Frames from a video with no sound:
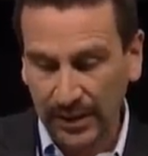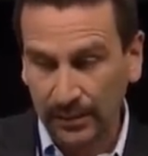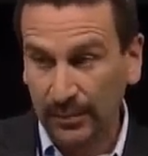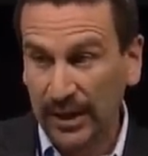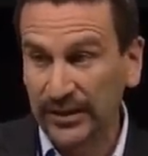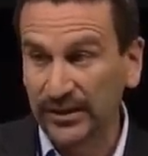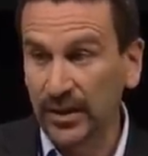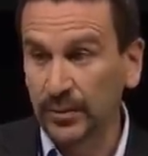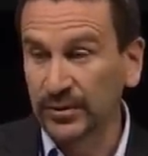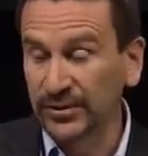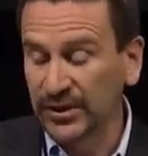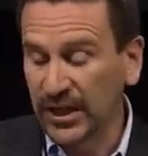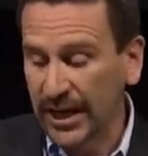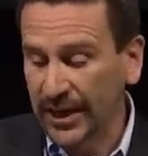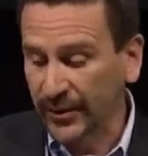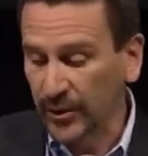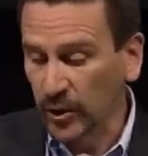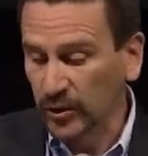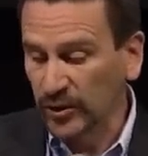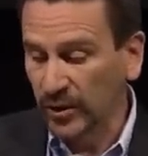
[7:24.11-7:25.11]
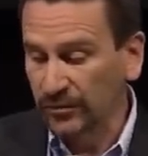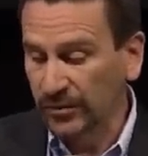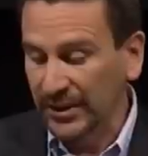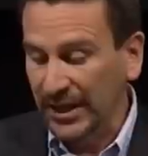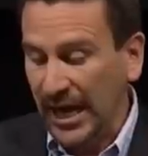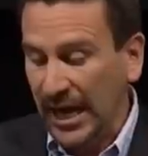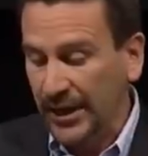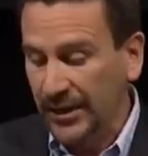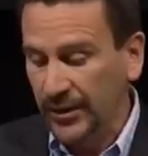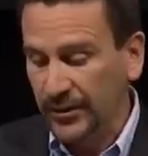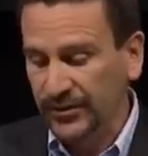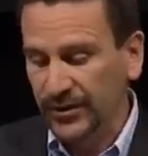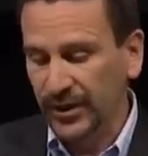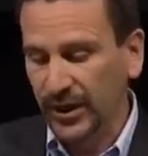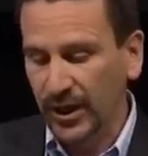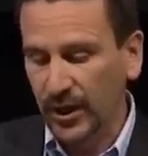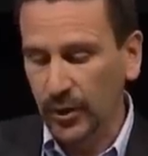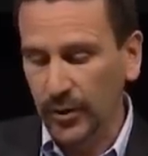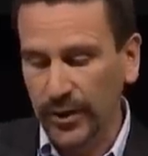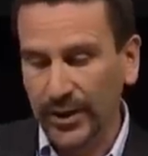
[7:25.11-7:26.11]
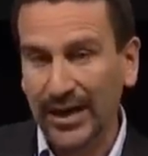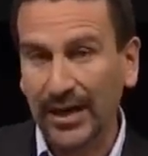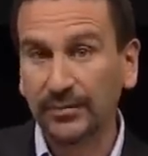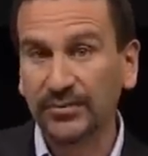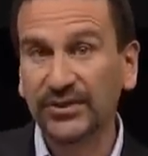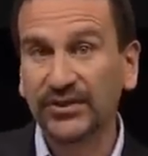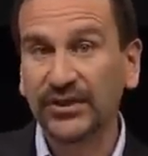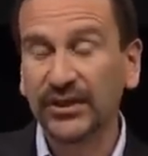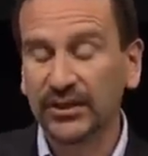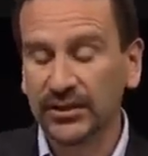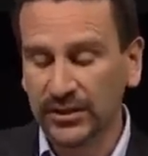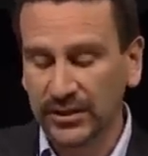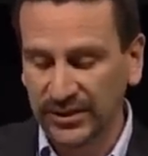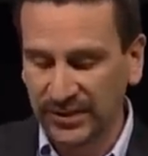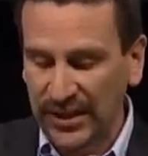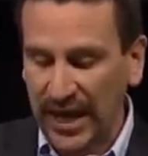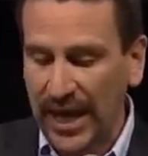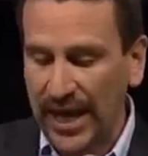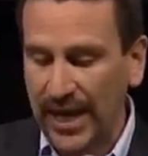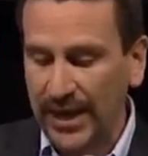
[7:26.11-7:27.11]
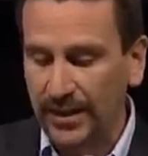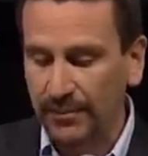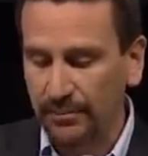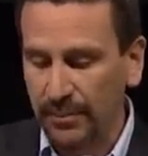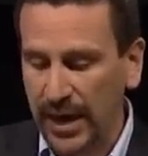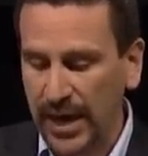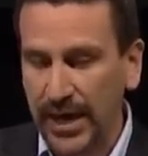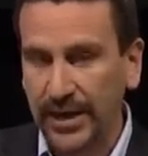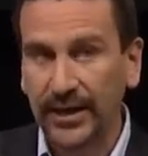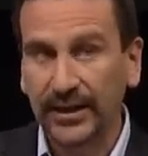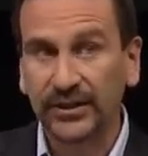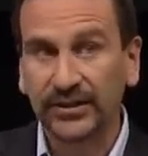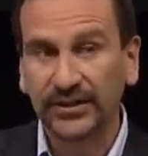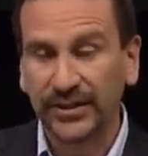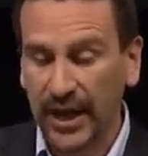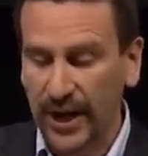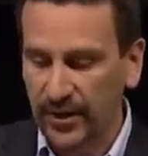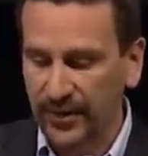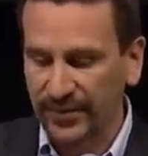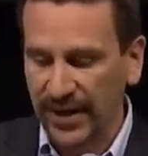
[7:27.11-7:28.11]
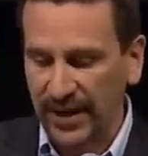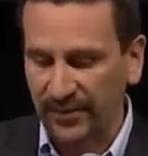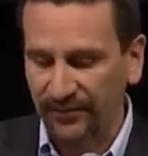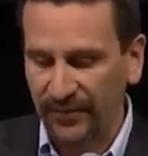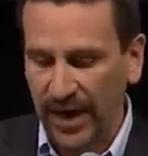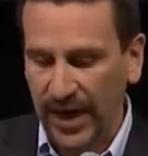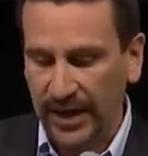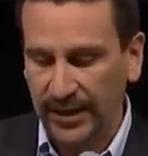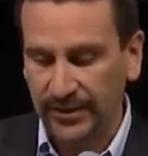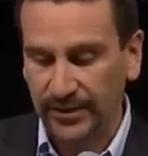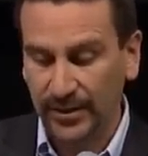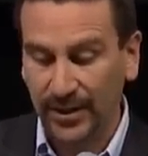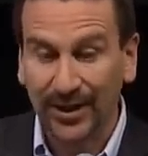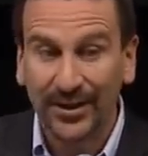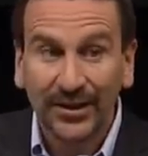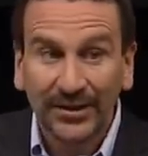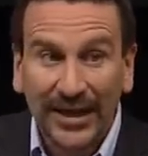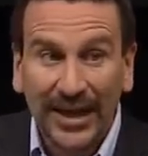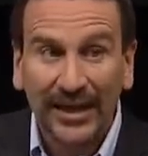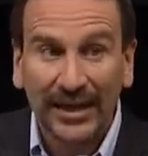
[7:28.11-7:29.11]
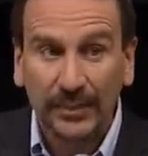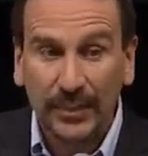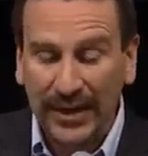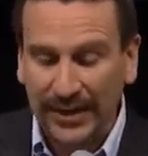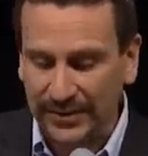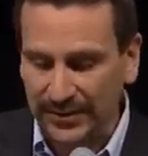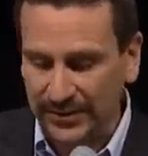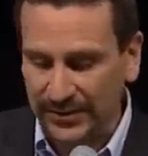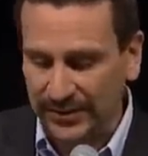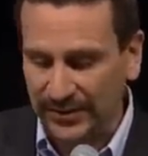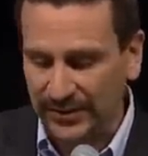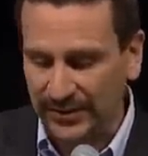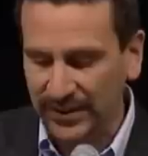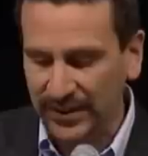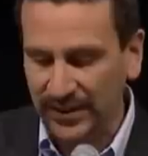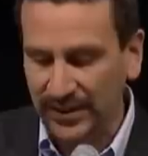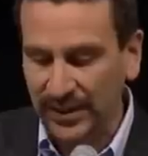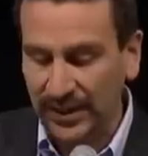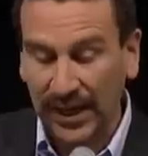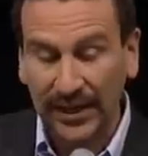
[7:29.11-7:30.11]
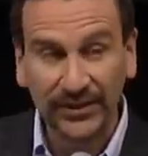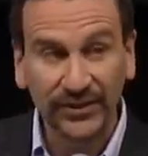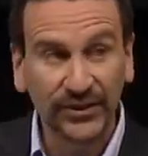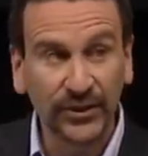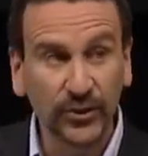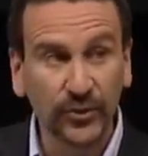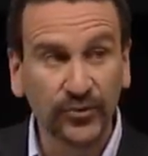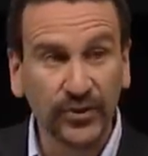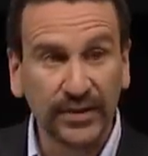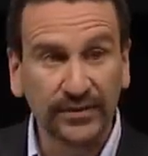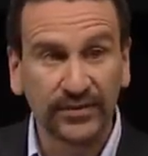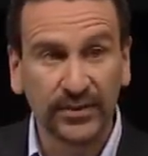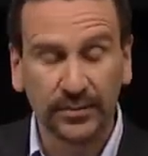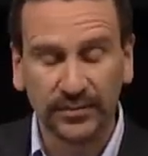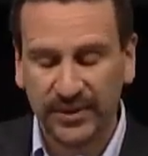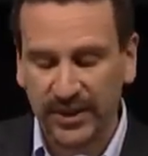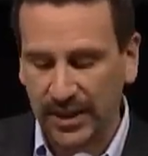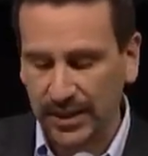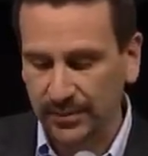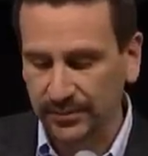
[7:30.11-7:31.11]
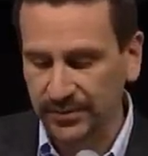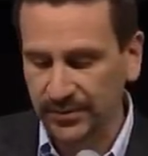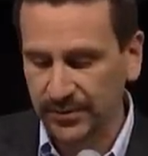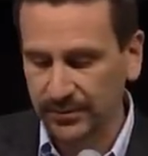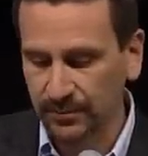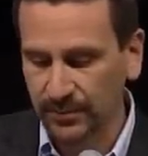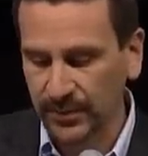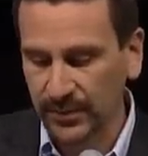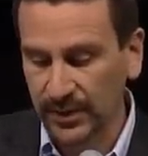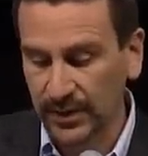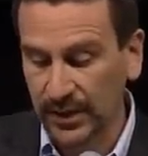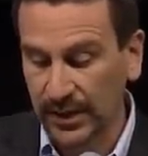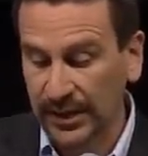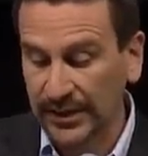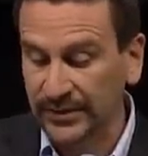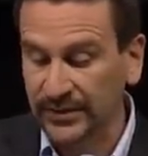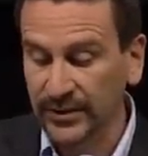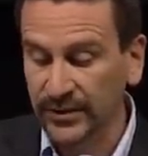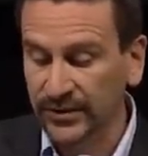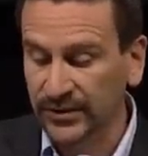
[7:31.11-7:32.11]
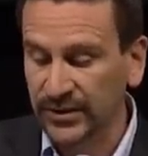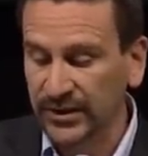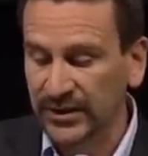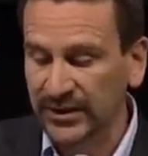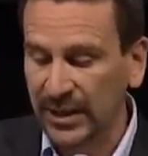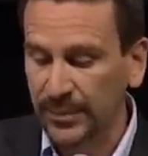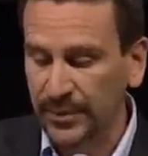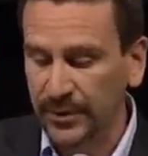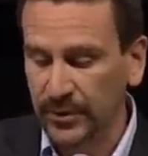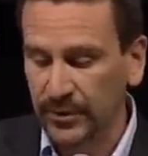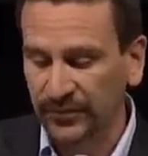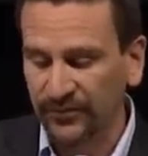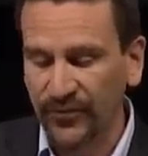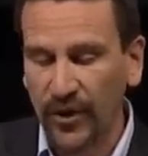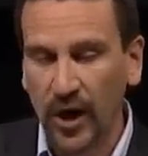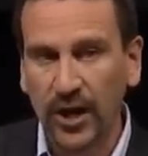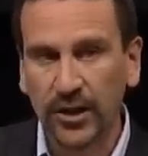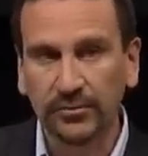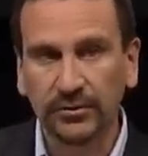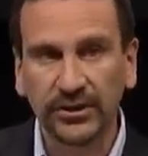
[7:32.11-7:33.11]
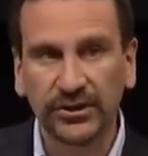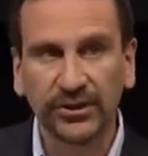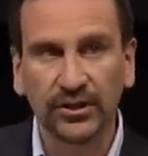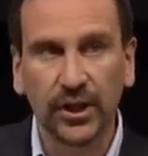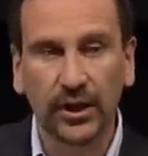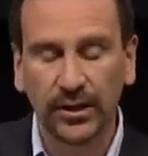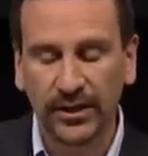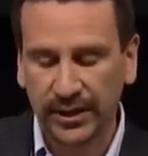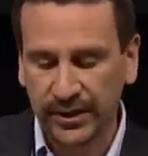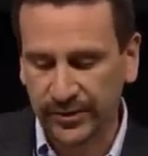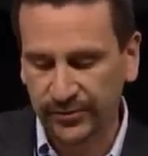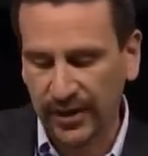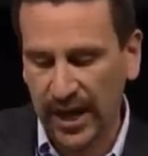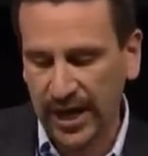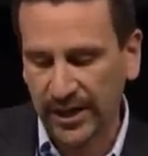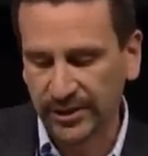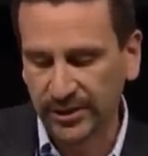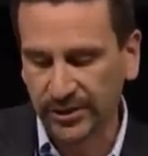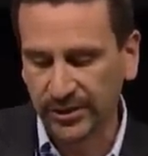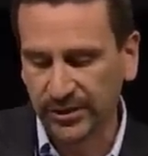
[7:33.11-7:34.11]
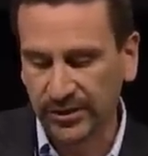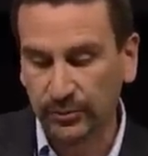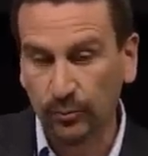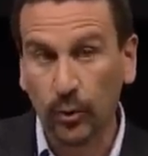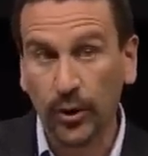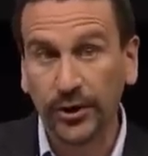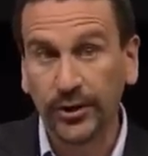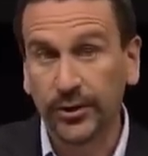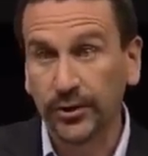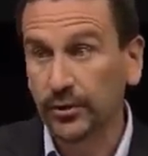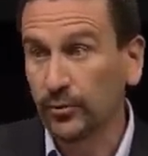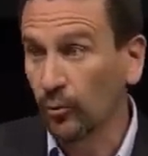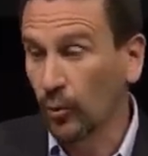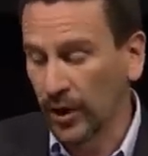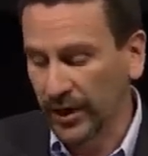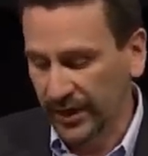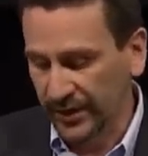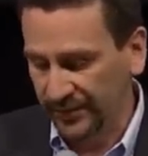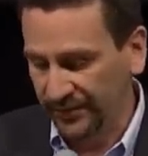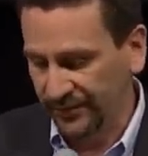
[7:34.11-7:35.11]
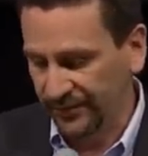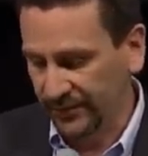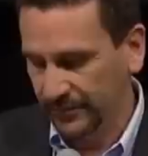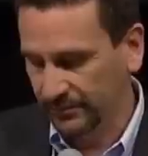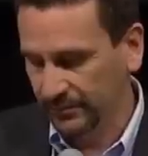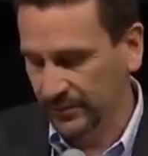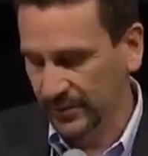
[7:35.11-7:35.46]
My son was diagnosed over 9 years ago, and I'm still sad, mad, and scared of that fact on a daily basis. I still grieve sometimes. I still see typical father and son interactions and wonder, what if?